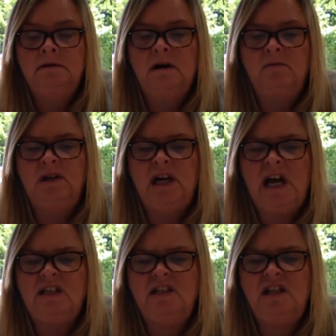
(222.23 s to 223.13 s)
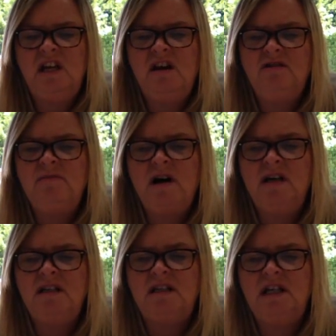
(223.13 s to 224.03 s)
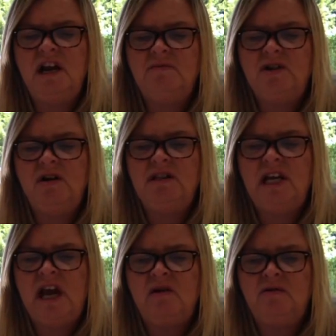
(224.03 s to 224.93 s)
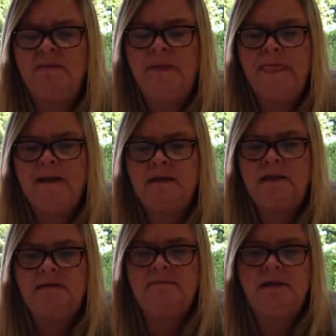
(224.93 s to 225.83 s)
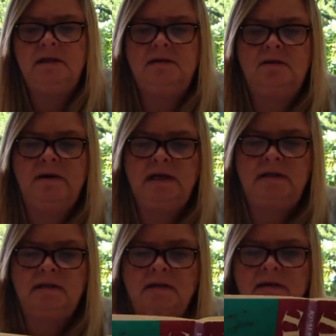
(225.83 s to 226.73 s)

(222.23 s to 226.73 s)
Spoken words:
I'm glad to see those monkeys are still upside down, said Mrs. Twit.